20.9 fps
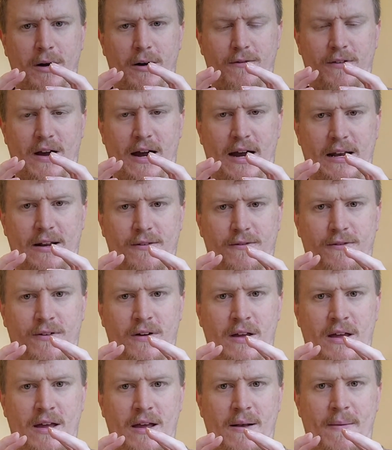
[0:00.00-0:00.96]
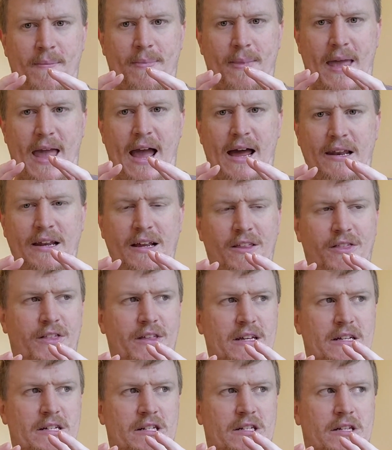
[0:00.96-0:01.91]
of kind of adding
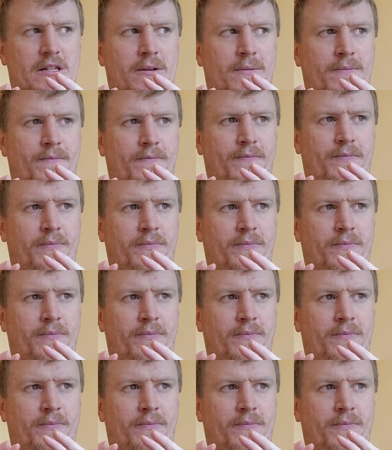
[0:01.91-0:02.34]
this